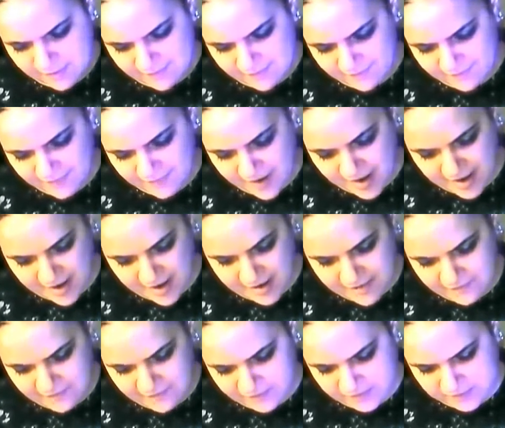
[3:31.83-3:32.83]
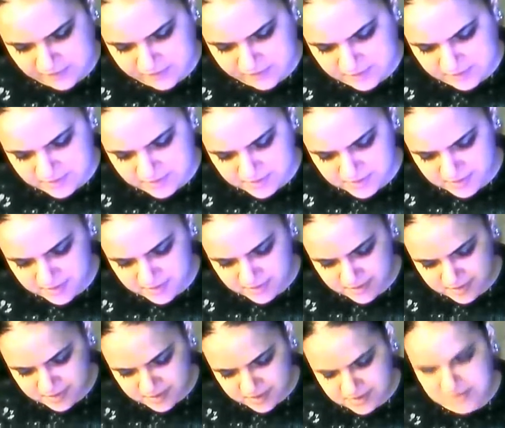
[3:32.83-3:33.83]
5,
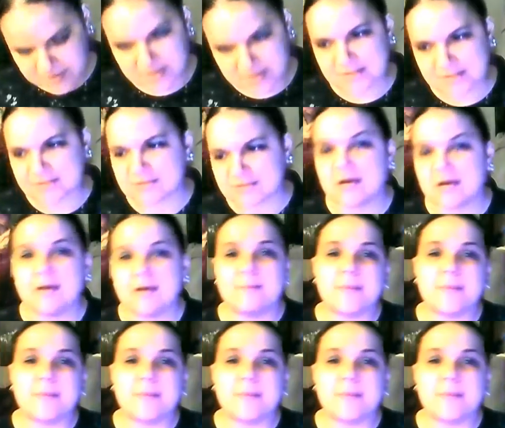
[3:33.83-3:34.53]
6.